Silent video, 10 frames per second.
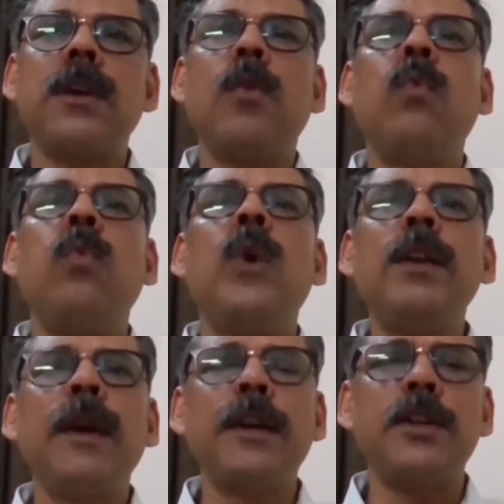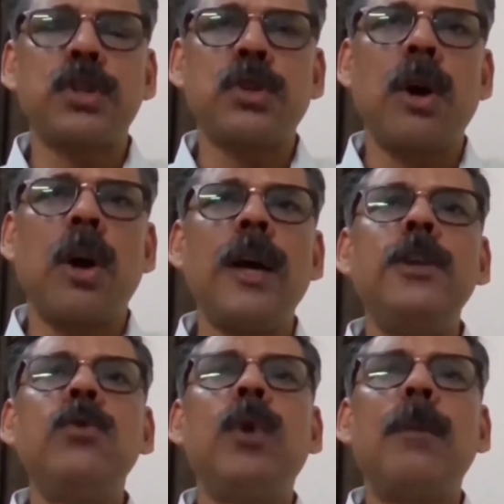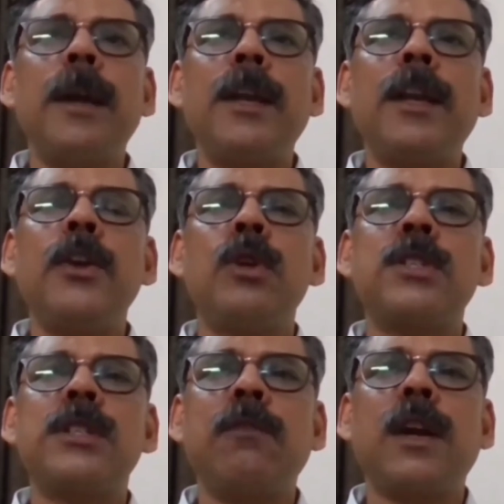very, very strong and you are making yourself